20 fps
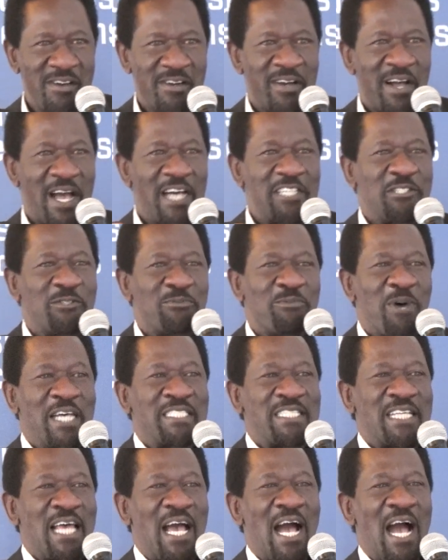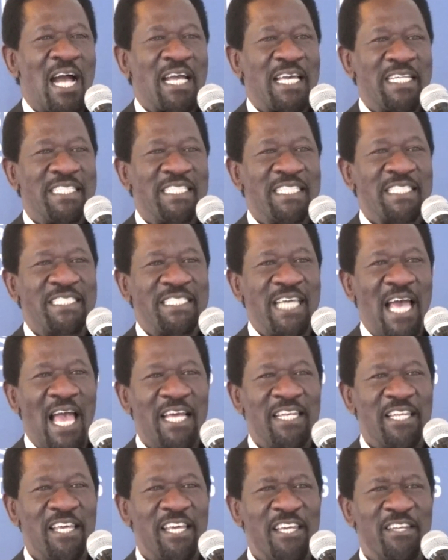customers are getting
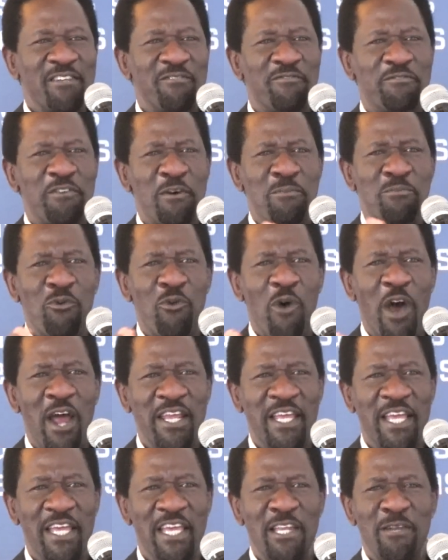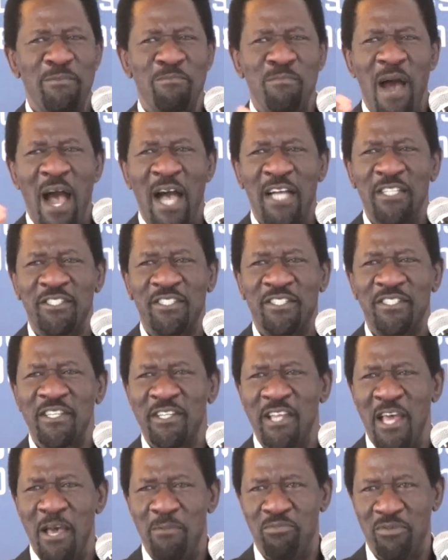tired in February, in March,
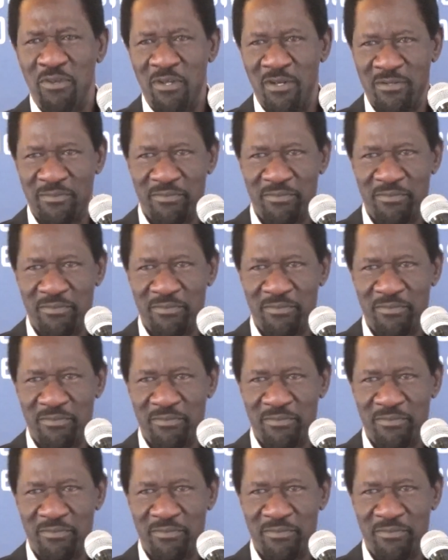in April.